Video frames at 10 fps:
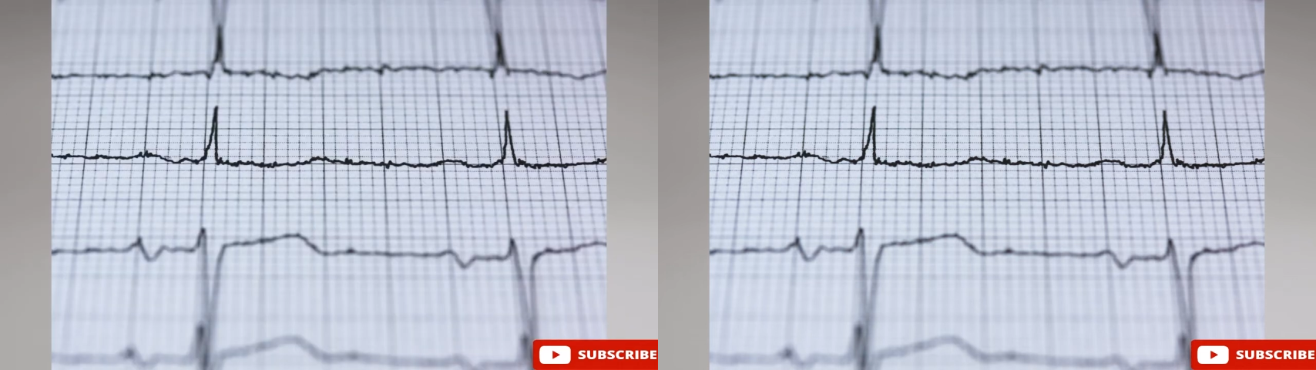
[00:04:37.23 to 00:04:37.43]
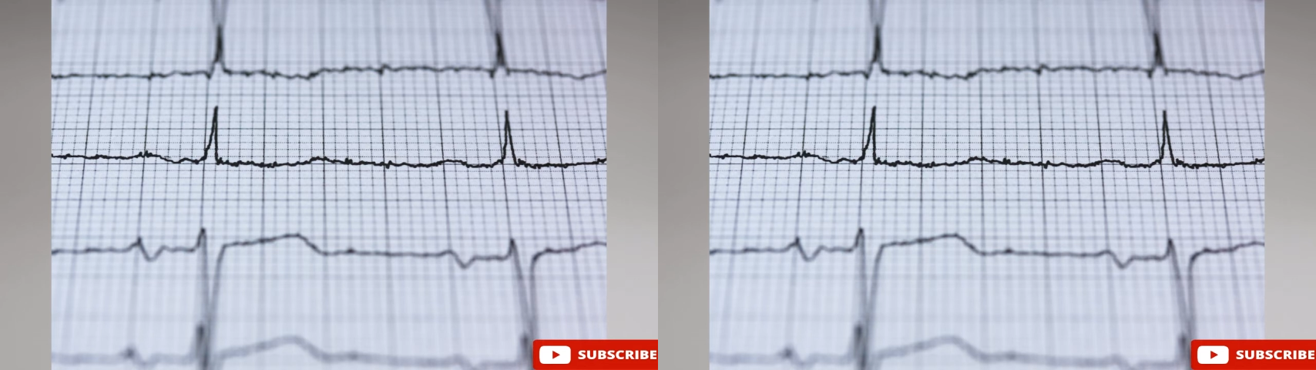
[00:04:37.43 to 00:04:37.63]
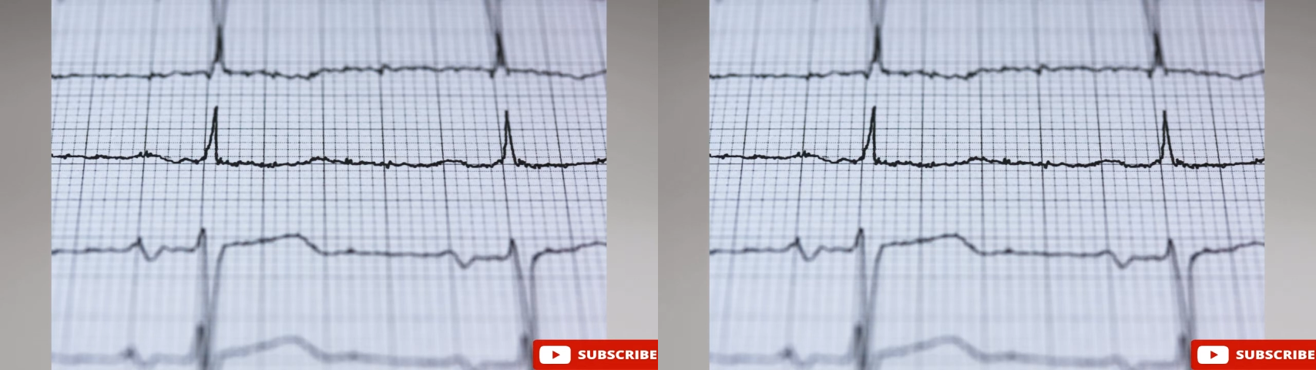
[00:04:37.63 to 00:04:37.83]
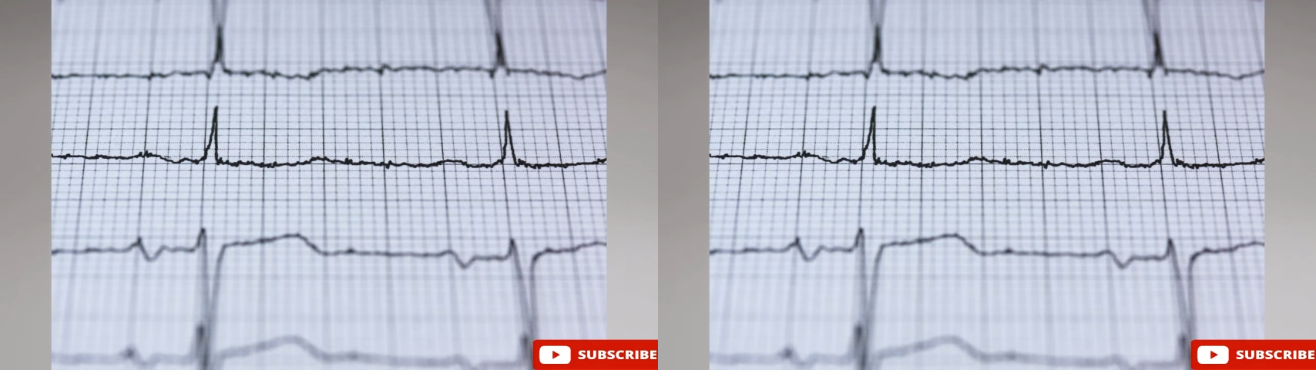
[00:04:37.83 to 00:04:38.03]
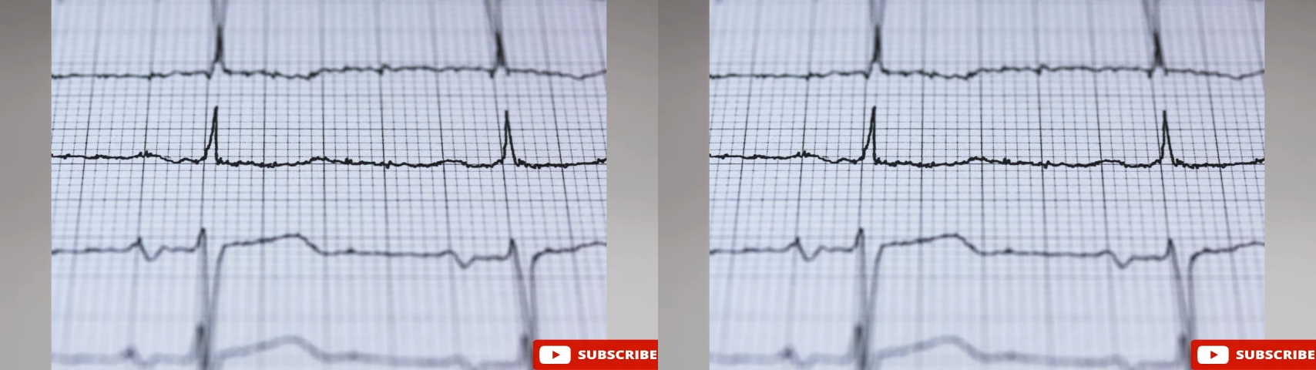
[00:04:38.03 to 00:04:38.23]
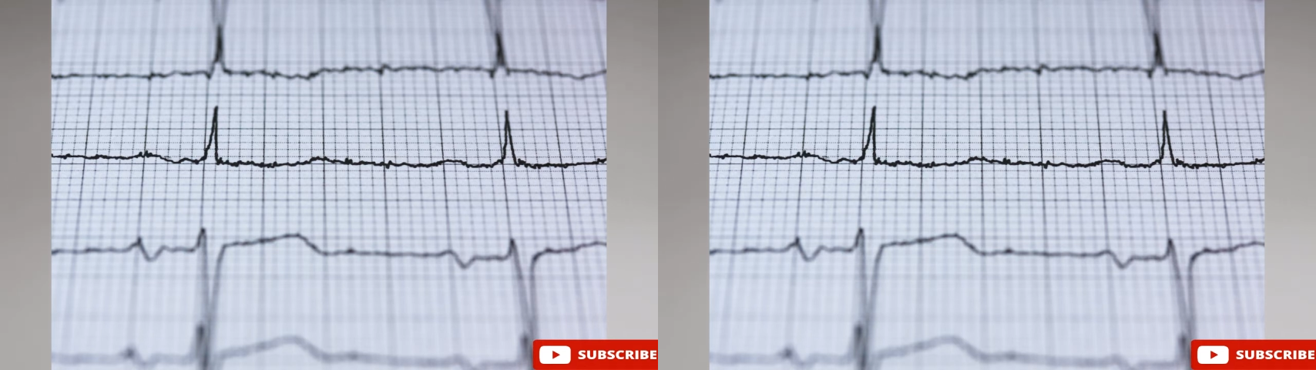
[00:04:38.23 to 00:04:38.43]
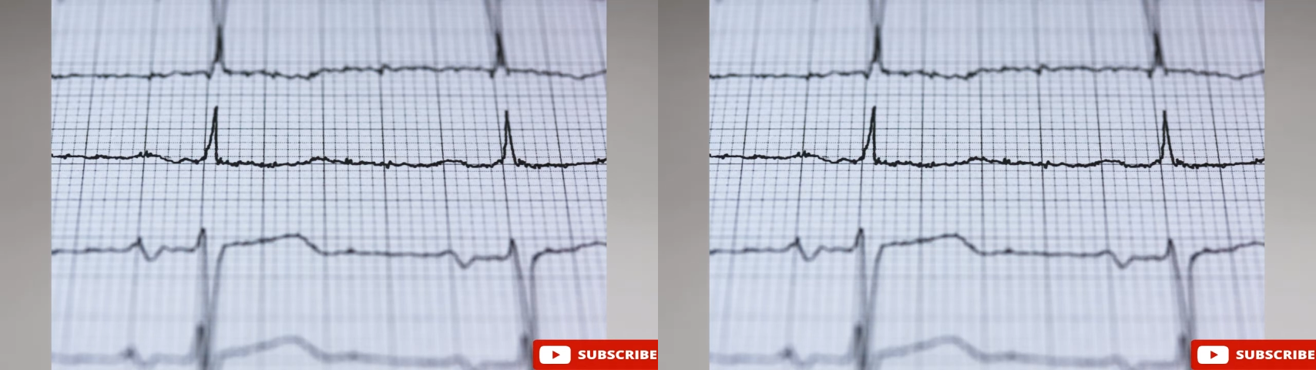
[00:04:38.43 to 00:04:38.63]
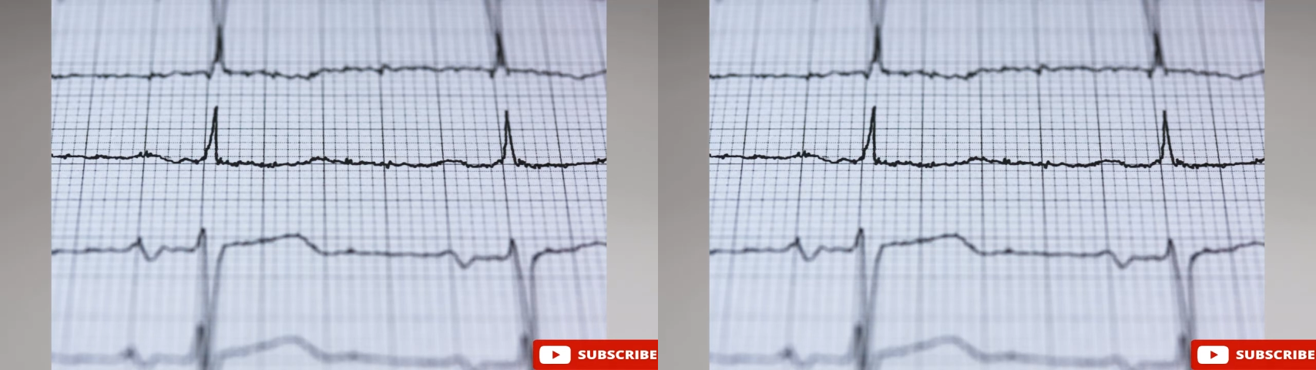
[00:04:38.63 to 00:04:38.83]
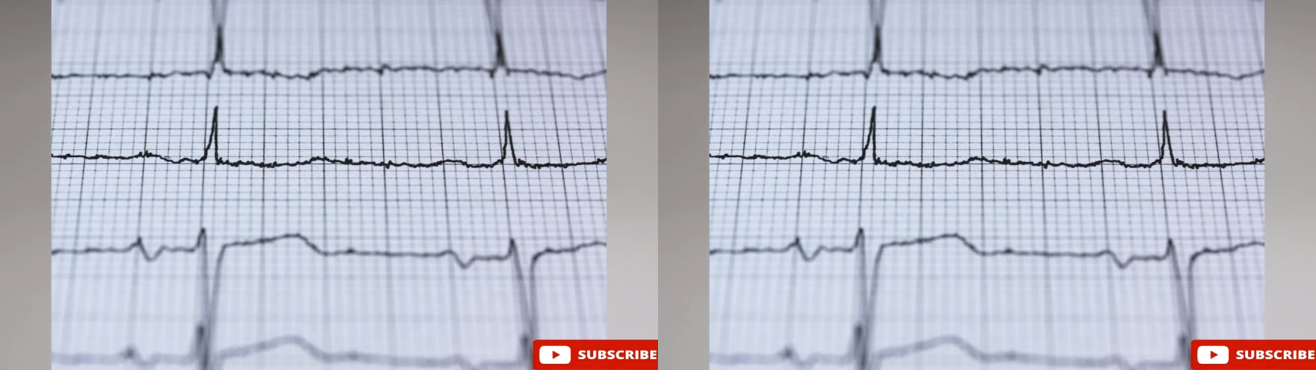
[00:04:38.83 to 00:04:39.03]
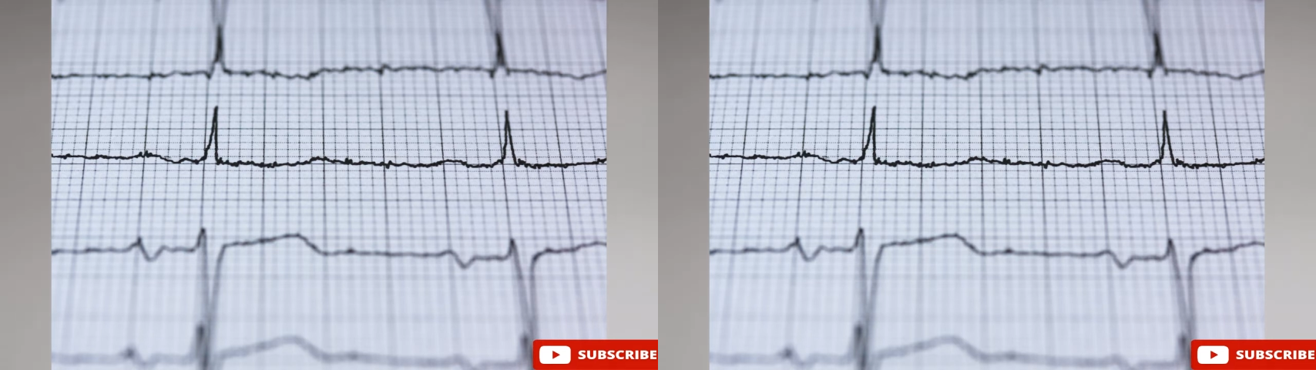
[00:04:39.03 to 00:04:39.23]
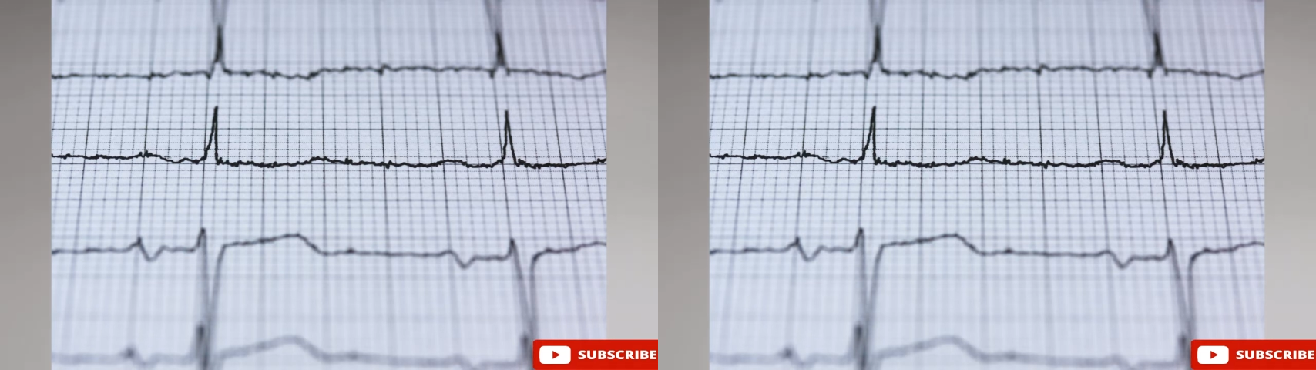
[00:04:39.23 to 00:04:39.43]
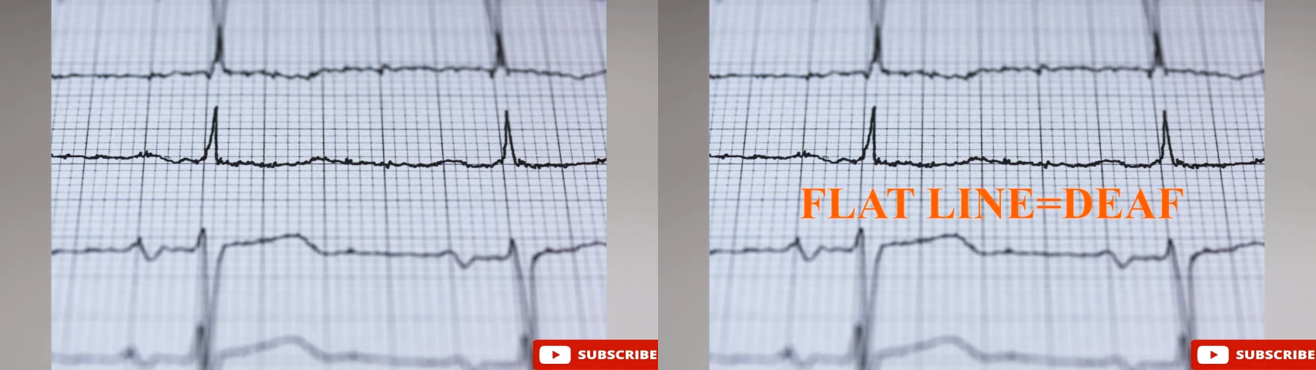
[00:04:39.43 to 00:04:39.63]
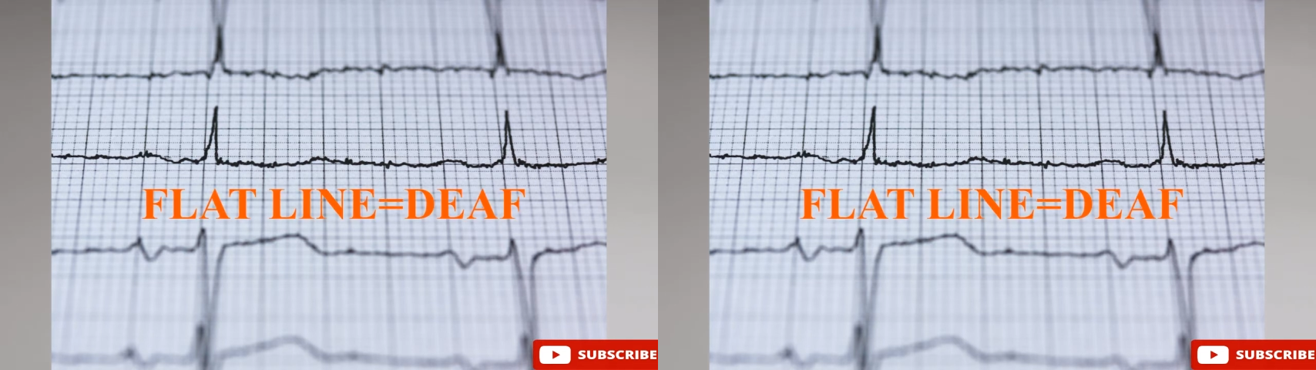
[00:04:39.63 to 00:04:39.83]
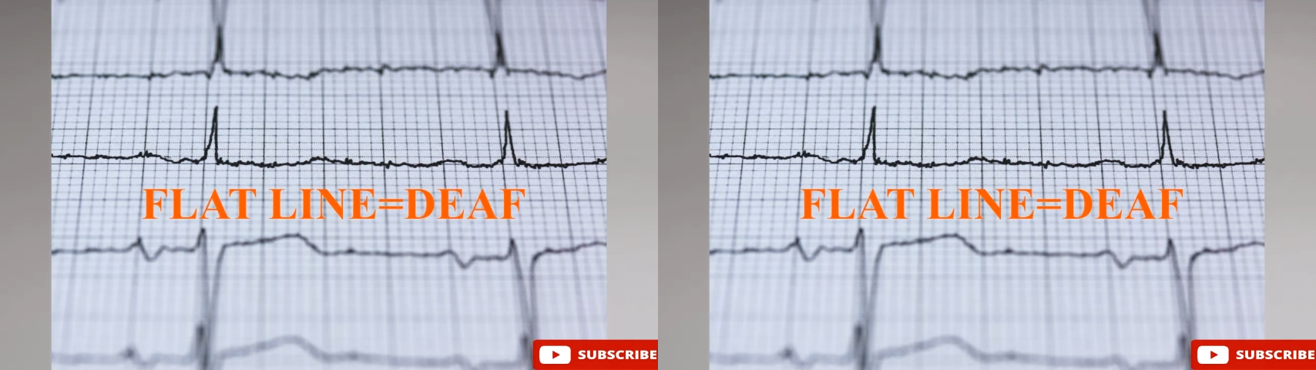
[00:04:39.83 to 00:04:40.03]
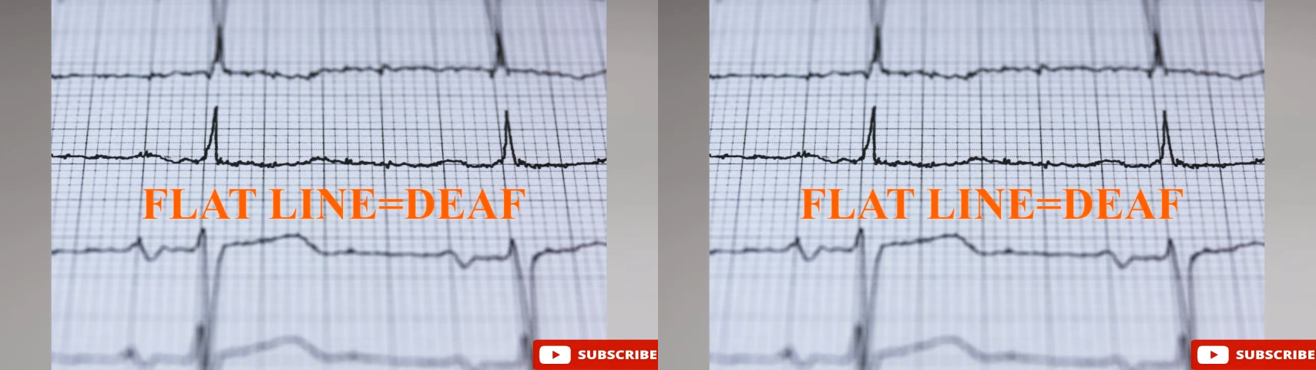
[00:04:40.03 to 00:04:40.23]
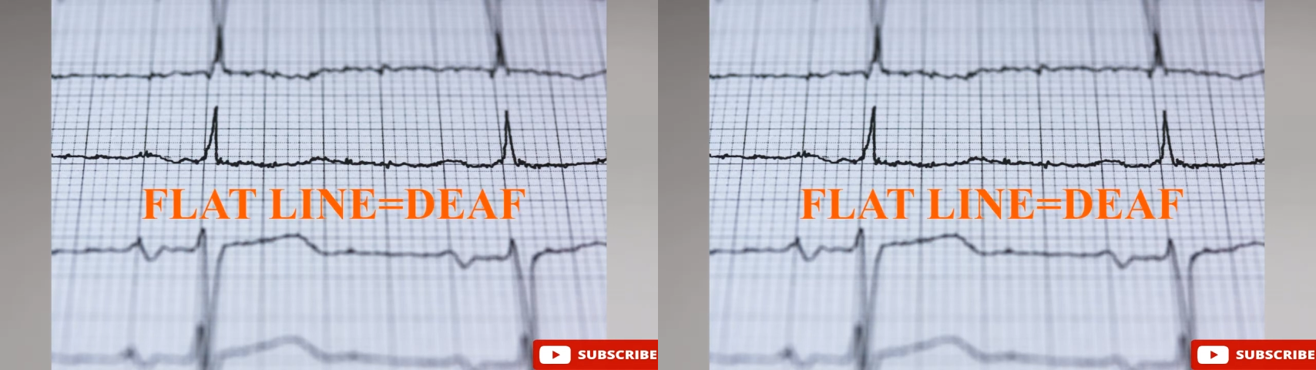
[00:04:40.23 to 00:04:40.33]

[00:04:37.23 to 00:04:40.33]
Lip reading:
Nobody's mouth can be seen.